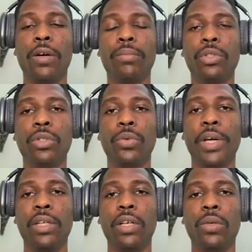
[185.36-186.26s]
So right
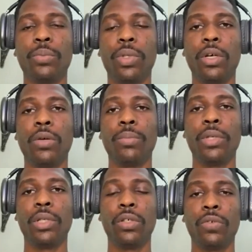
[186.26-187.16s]
now, a
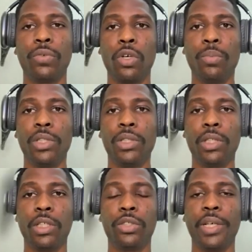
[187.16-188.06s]
lot of companies are
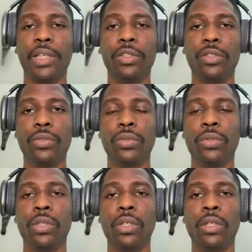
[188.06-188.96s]
trying to,
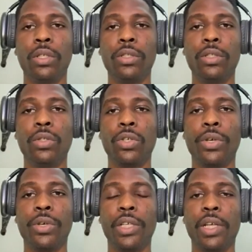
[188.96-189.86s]

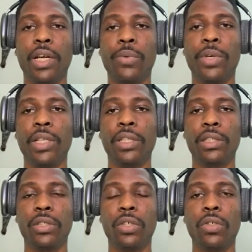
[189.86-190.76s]
create that awareness
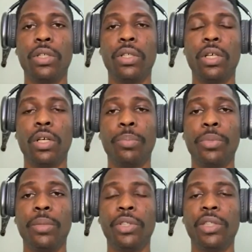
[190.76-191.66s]
on the
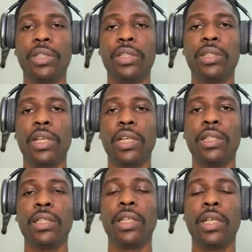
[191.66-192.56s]
importance and,
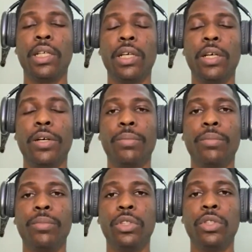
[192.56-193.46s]

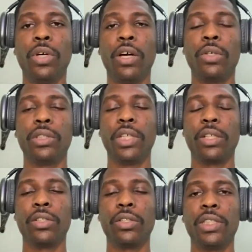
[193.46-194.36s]
how
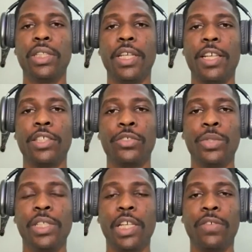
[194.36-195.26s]
technology has really
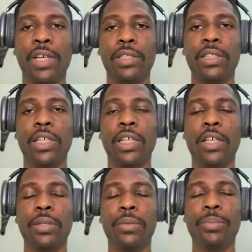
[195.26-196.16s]
advanced.
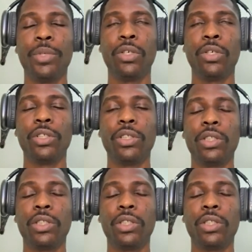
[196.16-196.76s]
Because